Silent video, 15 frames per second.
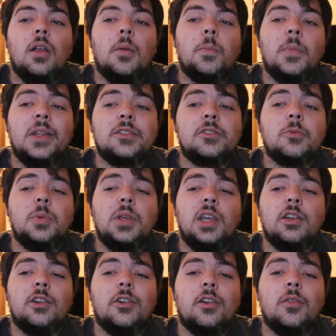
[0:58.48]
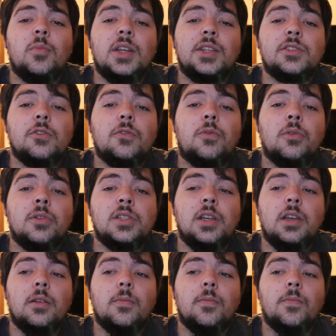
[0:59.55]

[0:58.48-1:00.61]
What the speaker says: mezzo piano and mezzo forte.